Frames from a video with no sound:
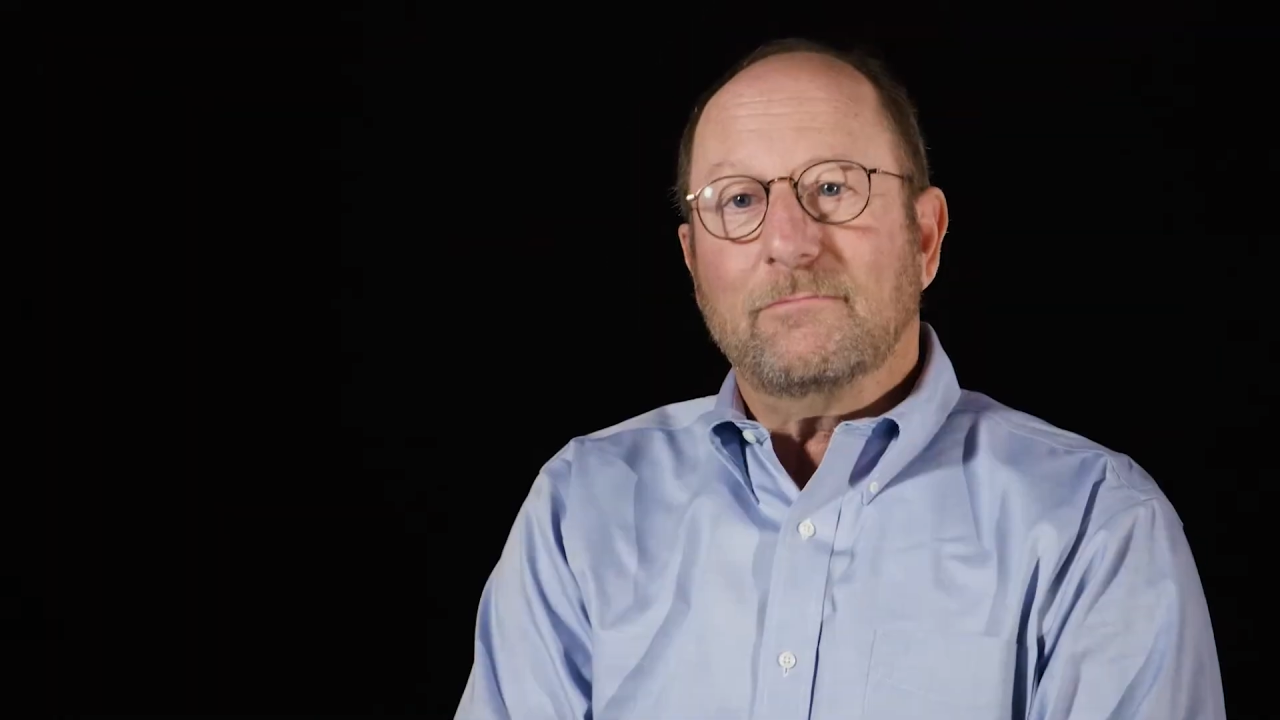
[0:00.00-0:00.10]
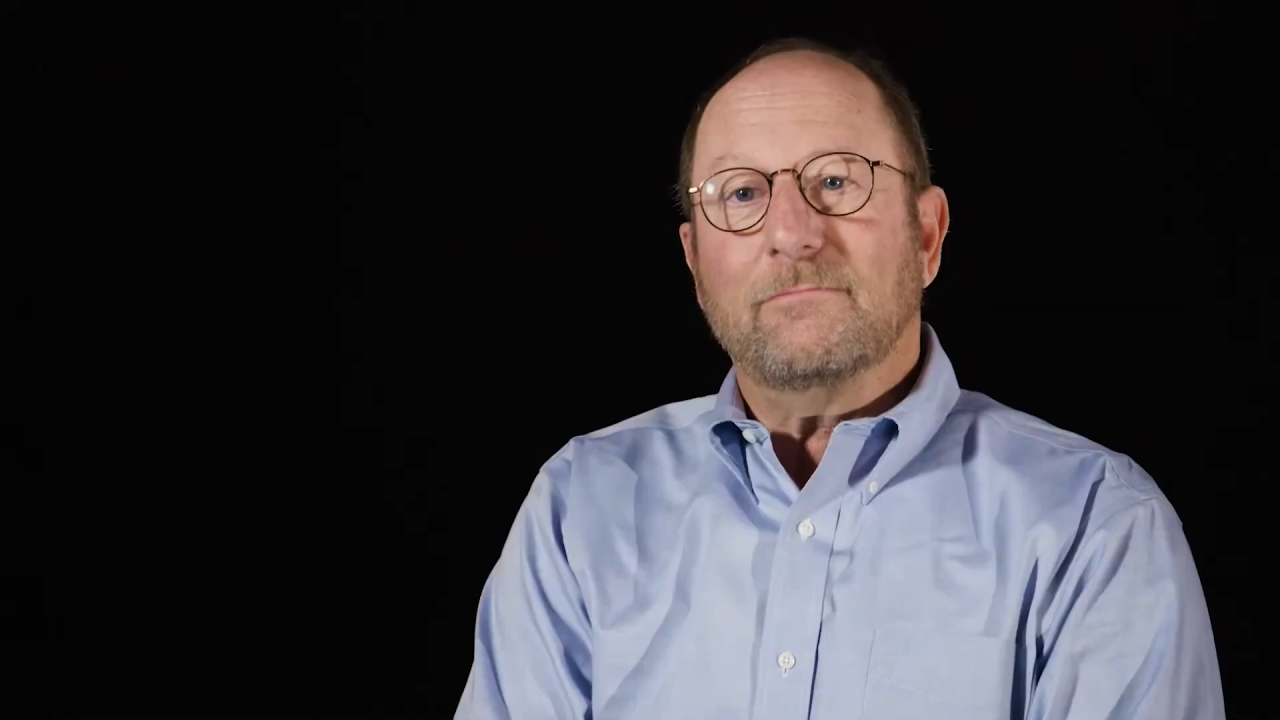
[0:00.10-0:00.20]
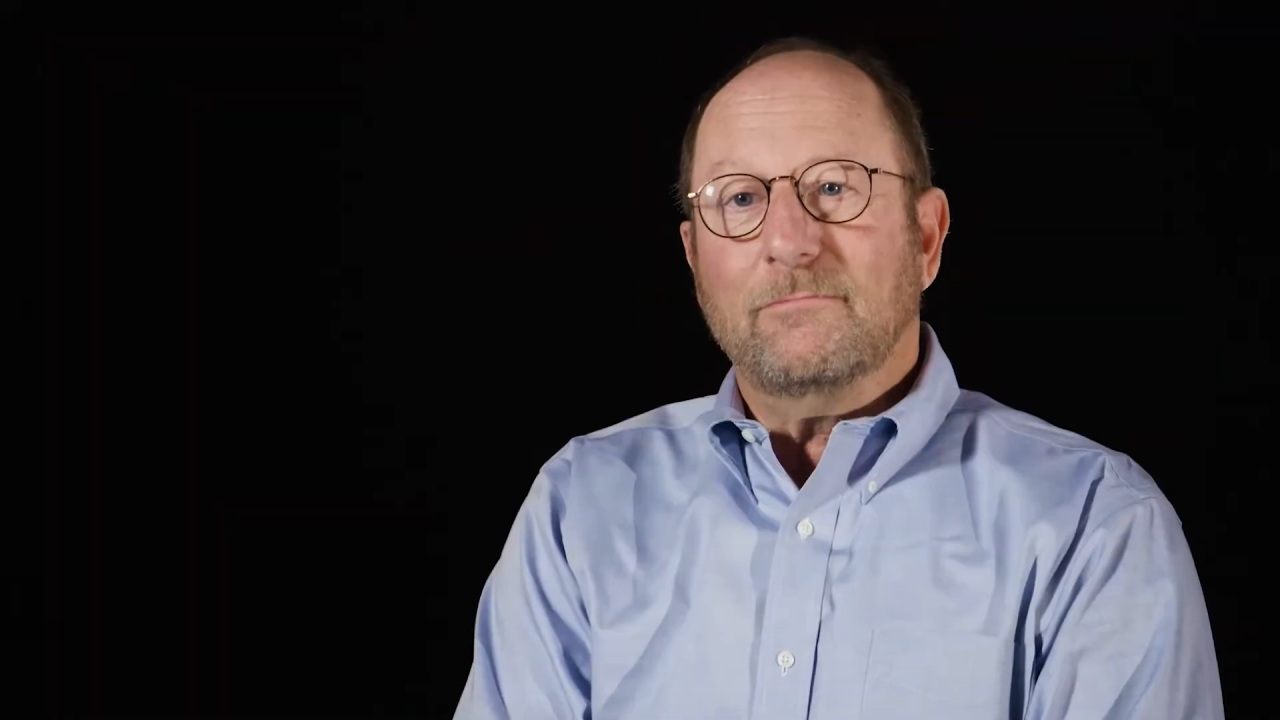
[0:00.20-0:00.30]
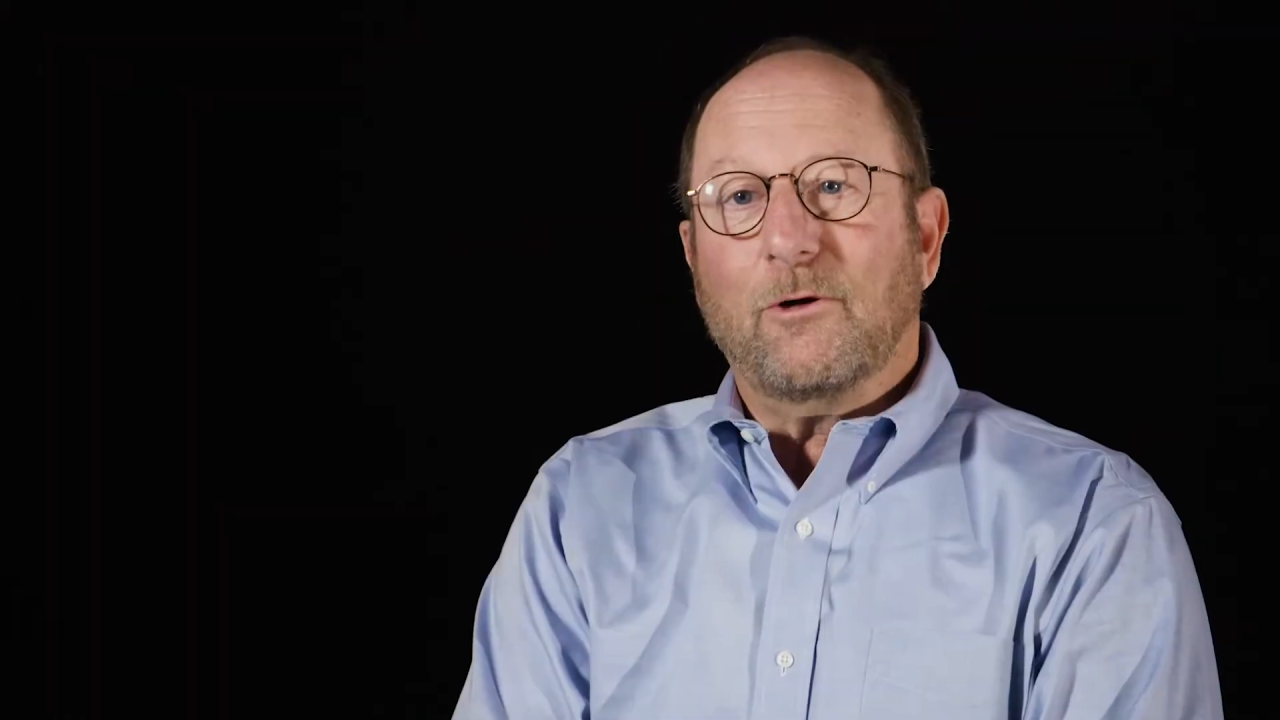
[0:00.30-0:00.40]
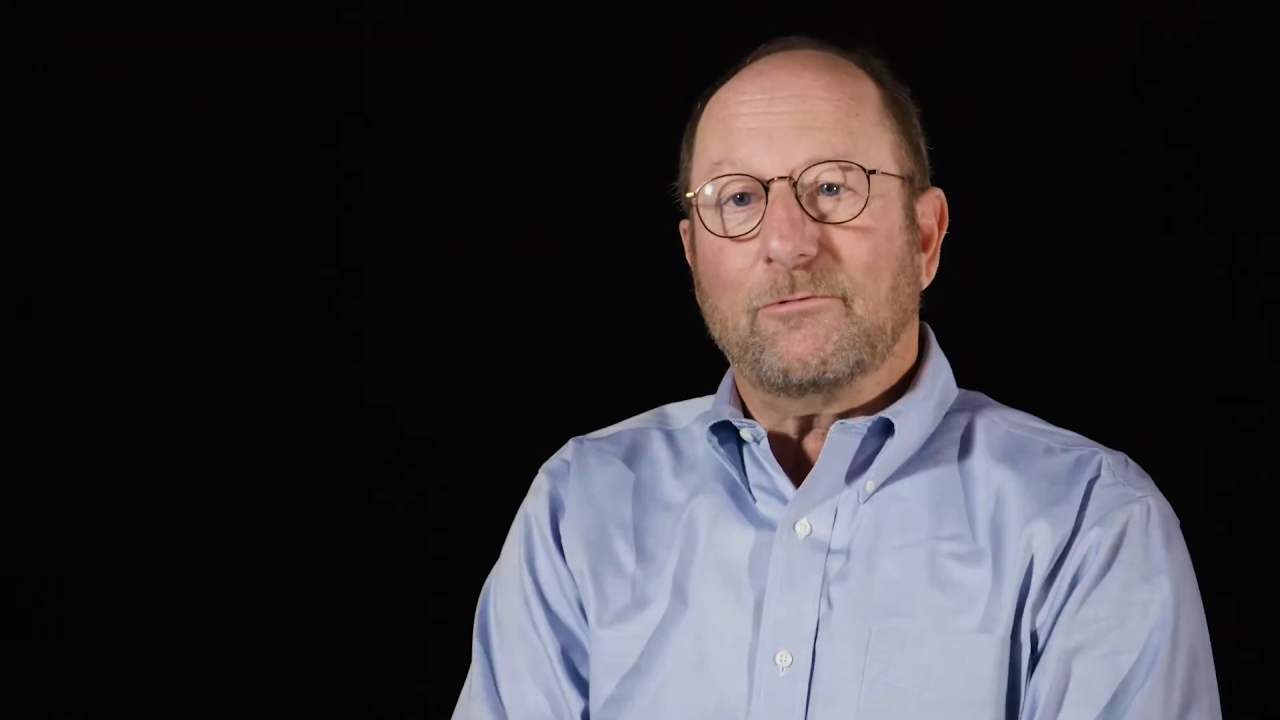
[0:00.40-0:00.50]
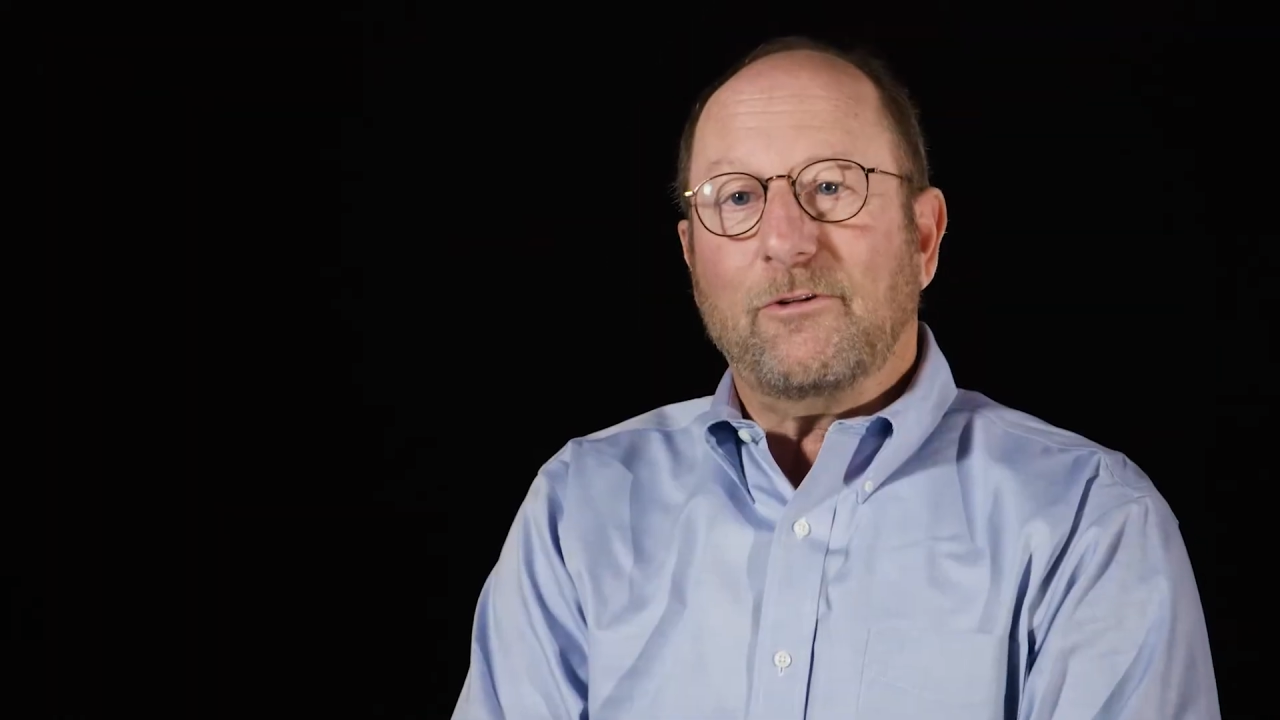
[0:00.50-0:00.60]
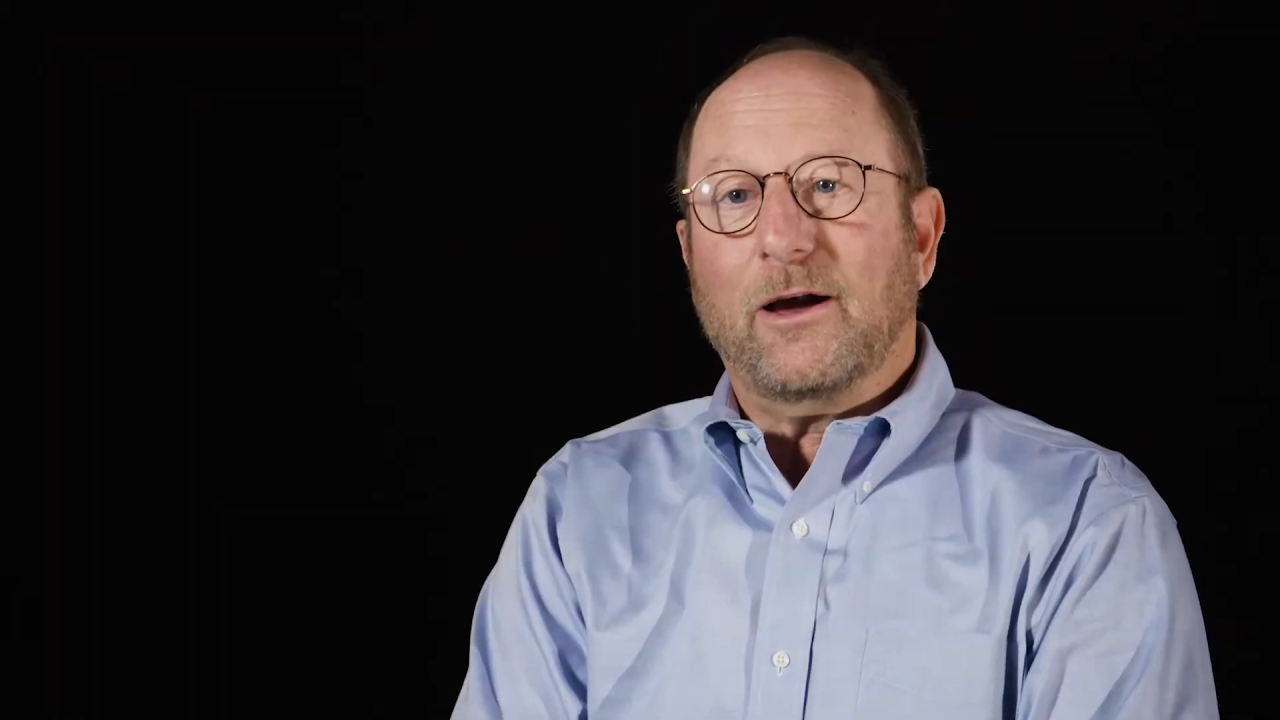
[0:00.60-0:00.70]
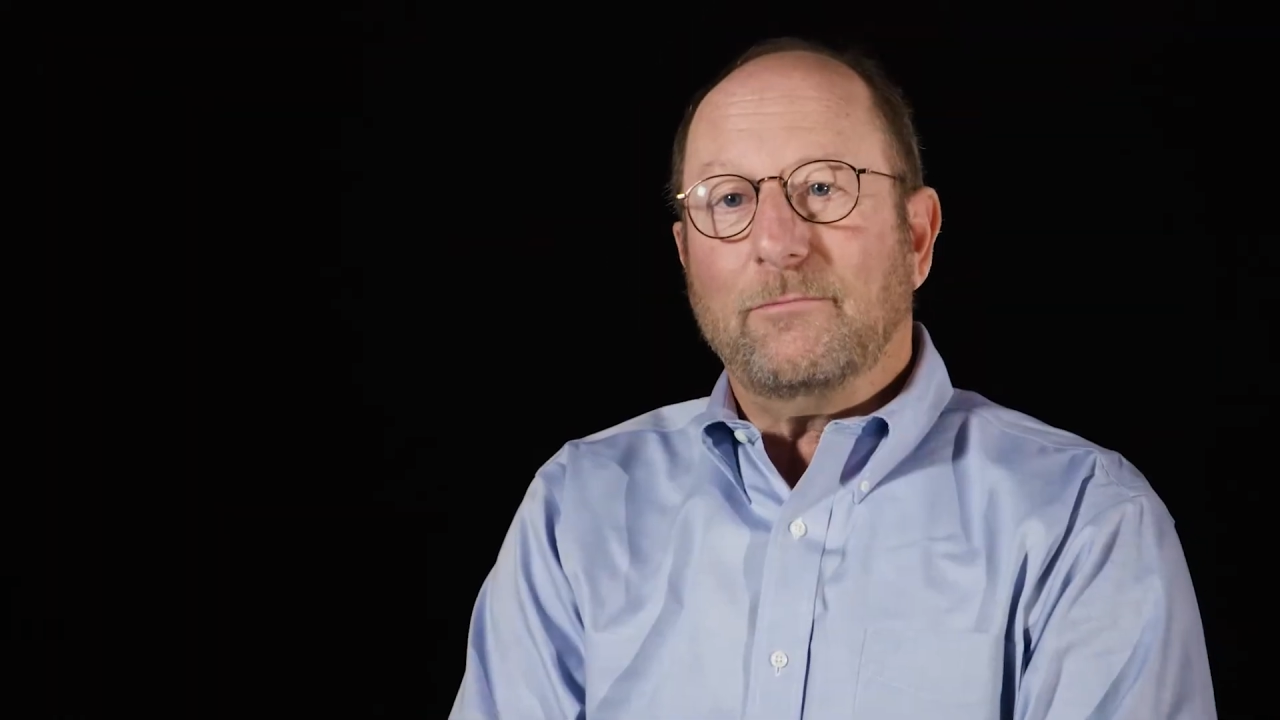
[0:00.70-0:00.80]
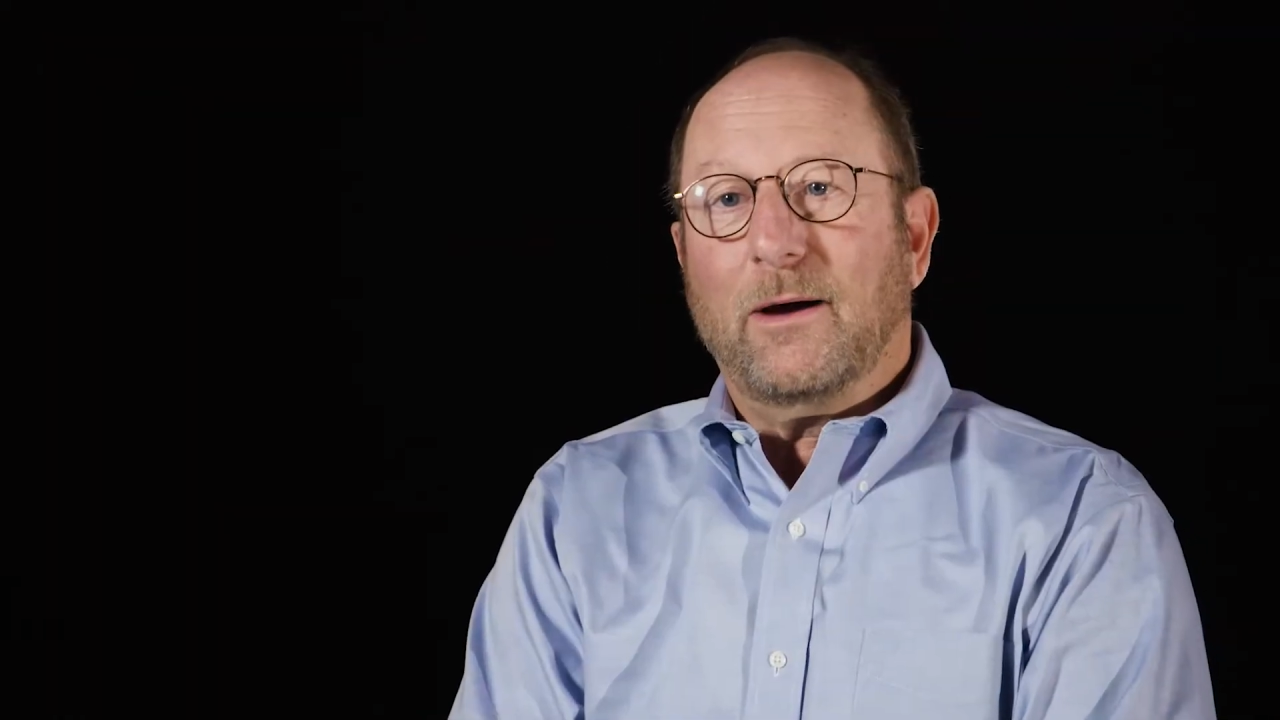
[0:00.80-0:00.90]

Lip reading: notified